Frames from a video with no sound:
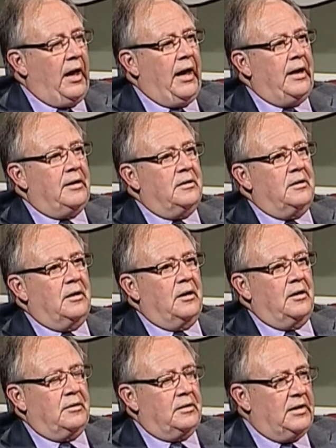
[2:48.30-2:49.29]
And
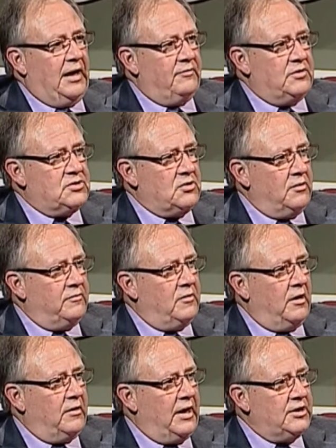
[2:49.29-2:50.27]
David served
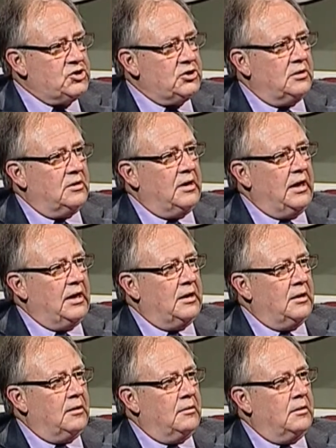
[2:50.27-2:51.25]
our nation
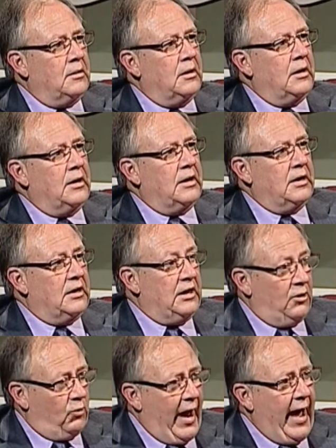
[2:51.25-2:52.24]
in
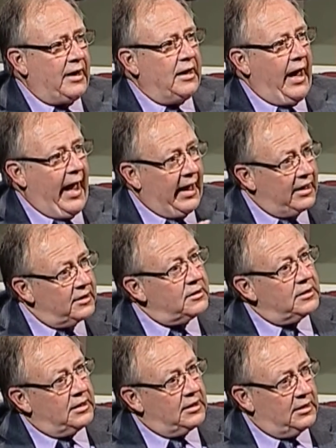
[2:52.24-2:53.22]
Iraq and
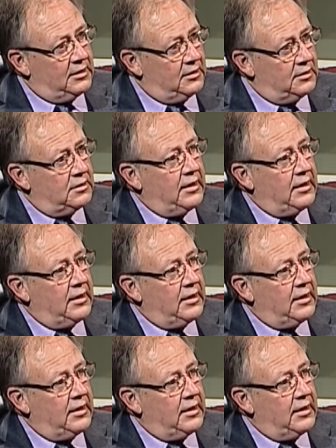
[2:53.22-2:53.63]
in